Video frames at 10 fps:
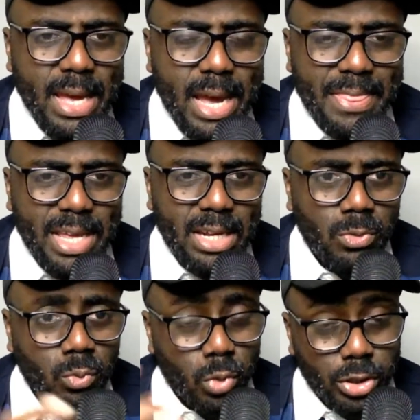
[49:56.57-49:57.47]
And then
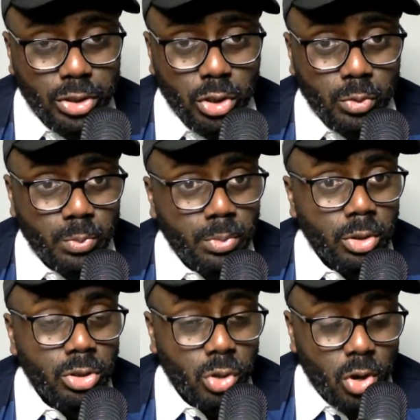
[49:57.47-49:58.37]
what's your
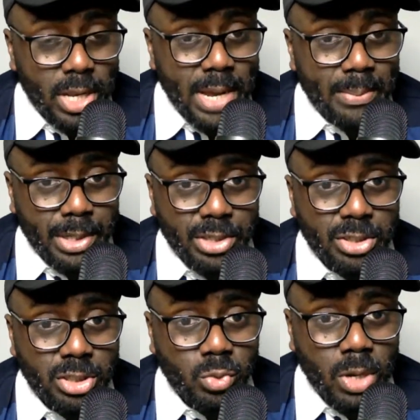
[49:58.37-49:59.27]
scoreline prediction
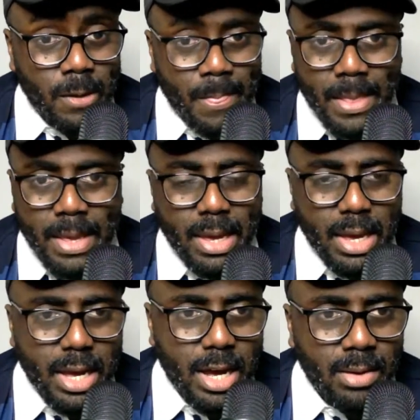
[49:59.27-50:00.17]
as well,
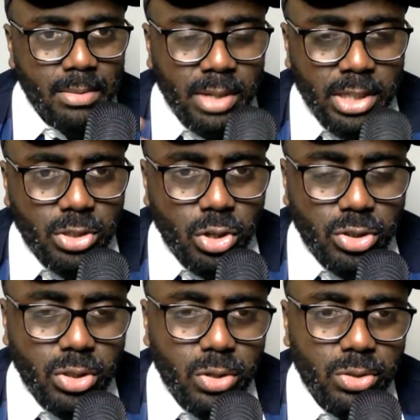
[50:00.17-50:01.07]
let us
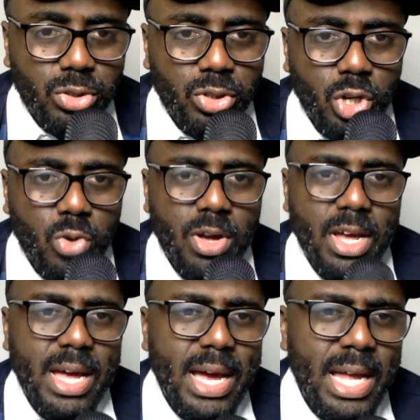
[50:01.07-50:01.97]
also know.
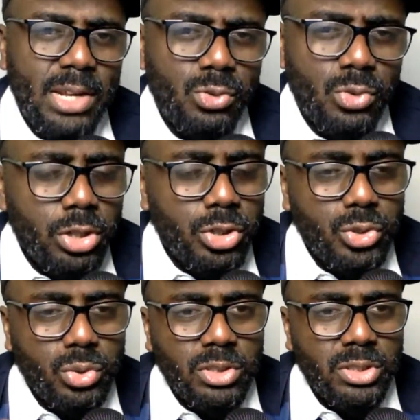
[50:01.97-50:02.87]
And we'll run
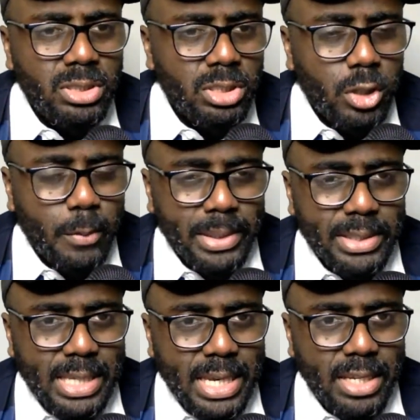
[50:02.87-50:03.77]
through the topics
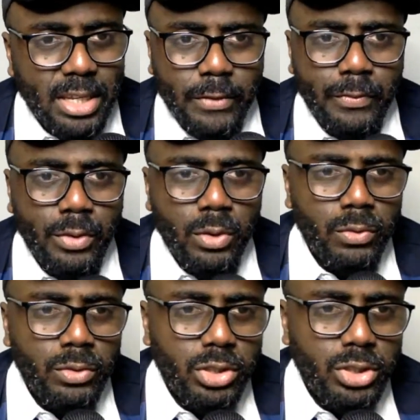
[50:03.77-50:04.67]
again if you've
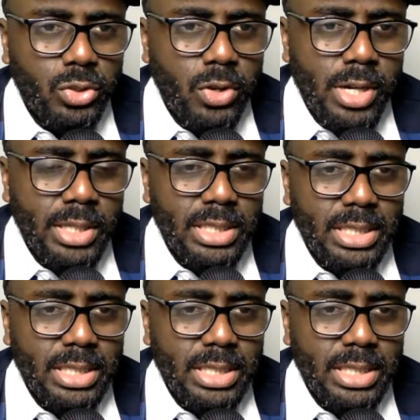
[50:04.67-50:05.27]
just joined the